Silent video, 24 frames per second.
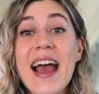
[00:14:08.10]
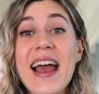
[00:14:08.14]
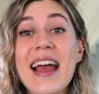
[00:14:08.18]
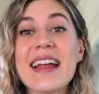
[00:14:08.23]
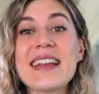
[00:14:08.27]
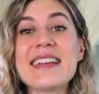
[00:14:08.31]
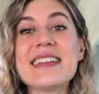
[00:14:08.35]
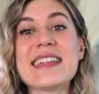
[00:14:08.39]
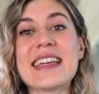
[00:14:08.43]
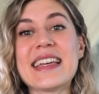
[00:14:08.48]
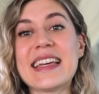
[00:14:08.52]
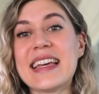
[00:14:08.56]

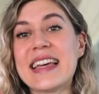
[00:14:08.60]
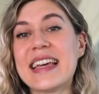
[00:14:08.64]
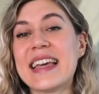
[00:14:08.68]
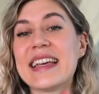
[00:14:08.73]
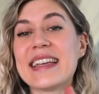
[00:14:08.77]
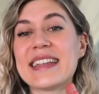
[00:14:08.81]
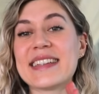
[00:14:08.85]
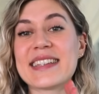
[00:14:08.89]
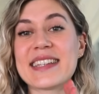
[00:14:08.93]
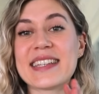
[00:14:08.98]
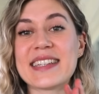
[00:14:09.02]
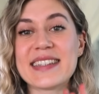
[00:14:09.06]
And it
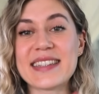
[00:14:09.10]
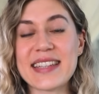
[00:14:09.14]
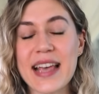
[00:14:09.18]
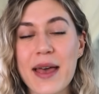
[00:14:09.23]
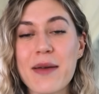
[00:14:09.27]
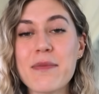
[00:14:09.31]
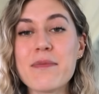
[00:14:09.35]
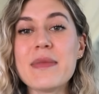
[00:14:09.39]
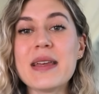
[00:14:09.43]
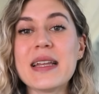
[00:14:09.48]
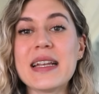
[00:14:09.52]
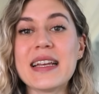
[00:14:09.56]
hits
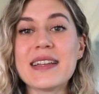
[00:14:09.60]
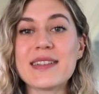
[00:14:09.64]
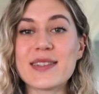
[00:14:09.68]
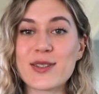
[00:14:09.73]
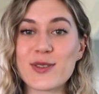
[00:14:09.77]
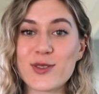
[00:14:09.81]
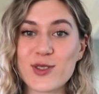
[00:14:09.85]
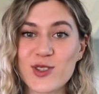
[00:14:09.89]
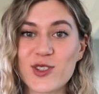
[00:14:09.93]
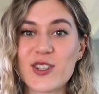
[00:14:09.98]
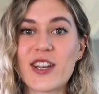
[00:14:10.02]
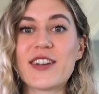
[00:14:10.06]
10 minutes
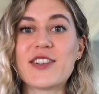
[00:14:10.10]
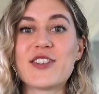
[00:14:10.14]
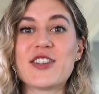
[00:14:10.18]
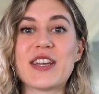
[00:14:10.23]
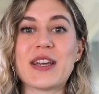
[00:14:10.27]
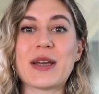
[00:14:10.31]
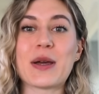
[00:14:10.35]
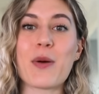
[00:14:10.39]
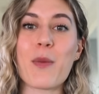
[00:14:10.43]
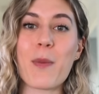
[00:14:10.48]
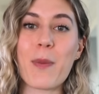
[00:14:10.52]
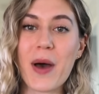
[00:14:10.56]
of
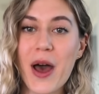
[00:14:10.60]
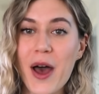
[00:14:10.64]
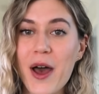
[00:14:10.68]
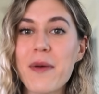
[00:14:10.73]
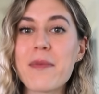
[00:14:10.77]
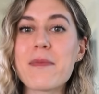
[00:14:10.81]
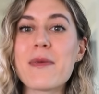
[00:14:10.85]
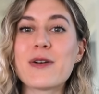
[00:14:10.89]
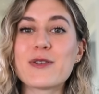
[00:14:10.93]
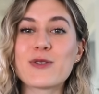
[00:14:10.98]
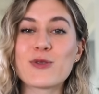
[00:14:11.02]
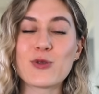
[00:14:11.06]
stretching per
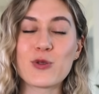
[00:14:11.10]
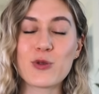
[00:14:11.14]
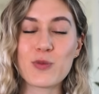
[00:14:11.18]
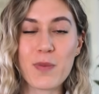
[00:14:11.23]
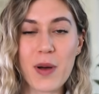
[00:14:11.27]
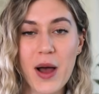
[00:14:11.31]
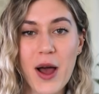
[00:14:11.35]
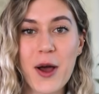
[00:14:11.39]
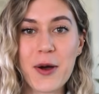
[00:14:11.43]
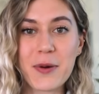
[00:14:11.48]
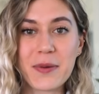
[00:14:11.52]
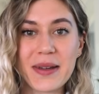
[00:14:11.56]
muscle
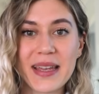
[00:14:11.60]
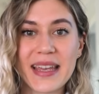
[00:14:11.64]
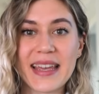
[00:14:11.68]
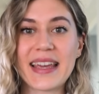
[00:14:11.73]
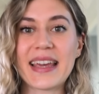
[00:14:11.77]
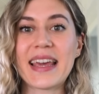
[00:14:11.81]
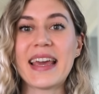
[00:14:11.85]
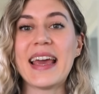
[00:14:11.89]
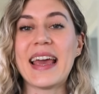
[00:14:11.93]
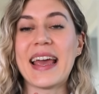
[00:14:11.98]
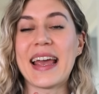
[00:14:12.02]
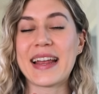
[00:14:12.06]
per week
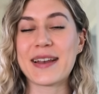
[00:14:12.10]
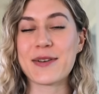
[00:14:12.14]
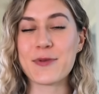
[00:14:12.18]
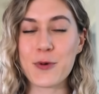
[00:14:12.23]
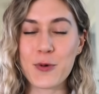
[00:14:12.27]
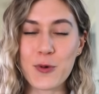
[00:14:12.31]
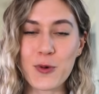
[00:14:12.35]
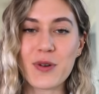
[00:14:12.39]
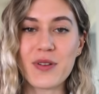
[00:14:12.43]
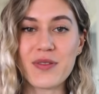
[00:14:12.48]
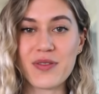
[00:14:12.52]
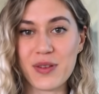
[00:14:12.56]
in
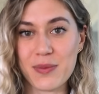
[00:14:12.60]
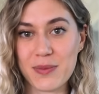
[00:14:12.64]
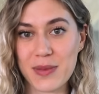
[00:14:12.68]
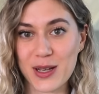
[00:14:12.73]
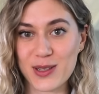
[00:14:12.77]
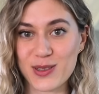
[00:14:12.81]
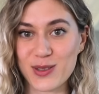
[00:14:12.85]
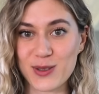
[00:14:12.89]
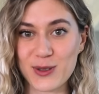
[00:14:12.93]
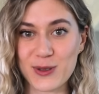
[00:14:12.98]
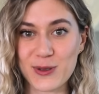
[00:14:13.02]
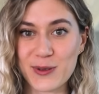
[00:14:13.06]
all of the
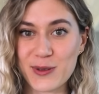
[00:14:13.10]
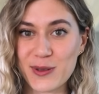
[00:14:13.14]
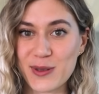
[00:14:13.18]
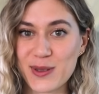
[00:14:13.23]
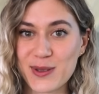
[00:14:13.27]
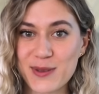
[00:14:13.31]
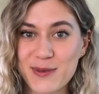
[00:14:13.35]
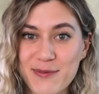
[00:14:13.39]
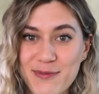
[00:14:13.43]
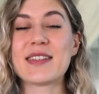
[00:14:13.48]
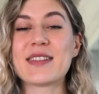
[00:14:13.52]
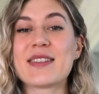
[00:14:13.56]

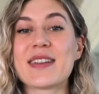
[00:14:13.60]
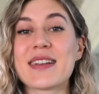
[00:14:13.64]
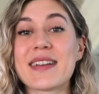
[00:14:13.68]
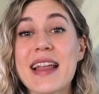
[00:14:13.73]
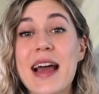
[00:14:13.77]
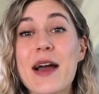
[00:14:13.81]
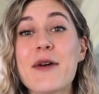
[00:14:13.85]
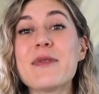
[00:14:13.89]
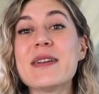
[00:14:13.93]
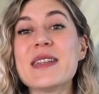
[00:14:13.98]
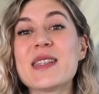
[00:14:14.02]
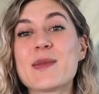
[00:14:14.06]
muscles. So
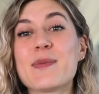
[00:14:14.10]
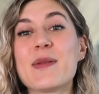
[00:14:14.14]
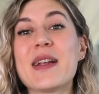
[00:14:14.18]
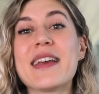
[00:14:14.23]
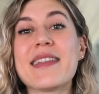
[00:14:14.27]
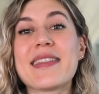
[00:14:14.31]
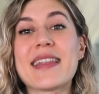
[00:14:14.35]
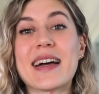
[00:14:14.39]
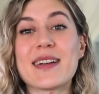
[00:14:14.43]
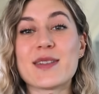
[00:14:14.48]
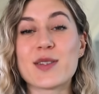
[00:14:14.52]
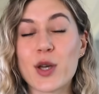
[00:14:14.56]
now we
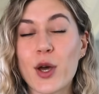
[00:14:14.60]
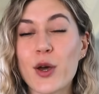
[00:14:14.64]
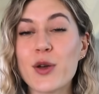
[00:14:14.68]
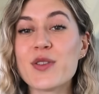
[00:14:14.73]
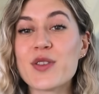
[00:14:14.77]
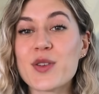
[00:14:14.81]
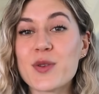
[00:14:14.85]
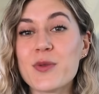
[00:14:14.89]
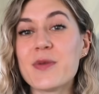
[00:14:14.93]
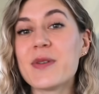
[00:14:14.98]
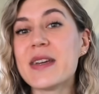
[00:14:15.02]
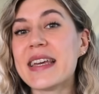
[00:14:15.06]
split that
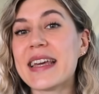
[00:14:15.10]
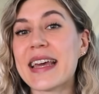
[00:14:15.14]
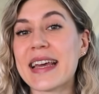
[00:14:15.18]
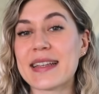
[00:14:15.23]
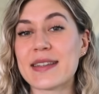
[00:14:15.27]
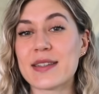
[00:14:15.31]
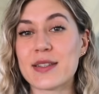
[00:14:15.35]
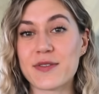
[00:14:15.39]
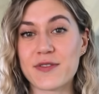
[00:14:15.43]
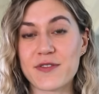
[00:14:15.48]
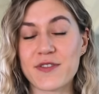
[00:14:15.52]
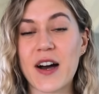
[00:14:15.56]
total week
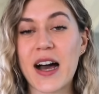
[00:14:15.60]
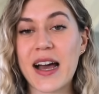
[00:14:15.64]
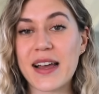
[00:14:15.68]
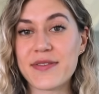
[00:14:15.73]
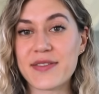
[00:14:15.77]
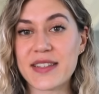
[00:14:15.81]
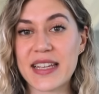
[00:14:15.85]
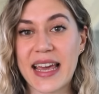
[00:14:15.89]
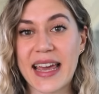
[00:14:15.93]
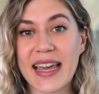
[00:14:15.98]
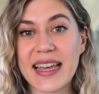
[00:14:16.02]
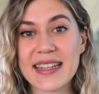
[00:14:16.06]
into 5
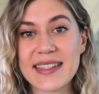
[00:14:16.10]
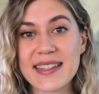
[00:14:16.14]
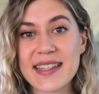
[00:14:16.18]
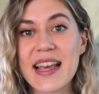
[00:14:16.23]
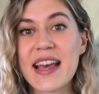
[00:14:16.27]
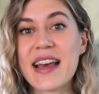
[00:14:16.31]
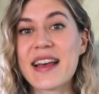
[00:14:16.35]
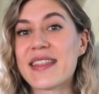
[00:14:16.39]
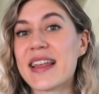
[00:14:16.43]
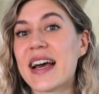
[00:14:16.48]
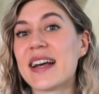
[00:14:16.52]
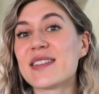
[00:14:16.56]
days.
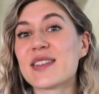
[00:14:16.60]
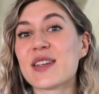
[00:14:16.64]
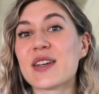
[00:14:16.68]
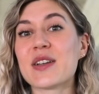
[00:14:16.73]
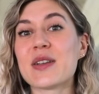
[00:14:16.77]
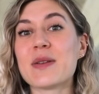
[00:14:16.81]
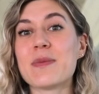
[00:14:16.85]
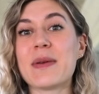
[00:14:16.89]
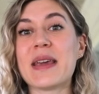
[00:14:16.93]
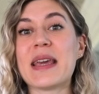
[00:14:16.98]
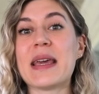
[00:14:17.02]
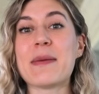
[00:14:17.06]
That's
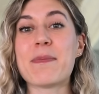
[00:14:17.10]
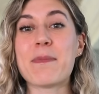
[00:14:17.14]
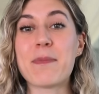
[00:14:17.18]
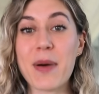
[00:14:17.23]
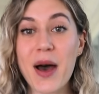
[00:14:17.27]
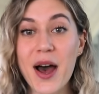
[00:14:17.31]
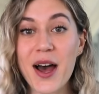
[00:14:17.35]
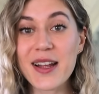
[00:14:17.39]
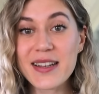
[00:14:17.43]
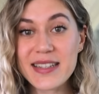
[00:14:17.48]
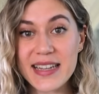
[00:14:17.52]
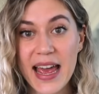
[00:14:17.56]
gonna be
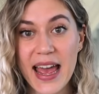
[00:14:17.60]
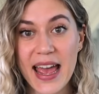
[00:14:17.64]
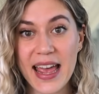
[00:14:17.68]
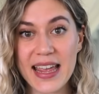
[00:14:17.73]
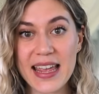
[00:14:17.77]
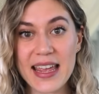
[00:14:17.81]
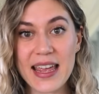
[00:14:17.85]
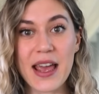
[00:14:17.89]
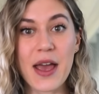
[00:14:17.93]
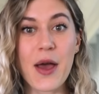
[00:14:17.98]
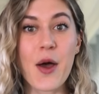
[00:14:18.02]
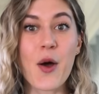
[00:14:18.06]
per day,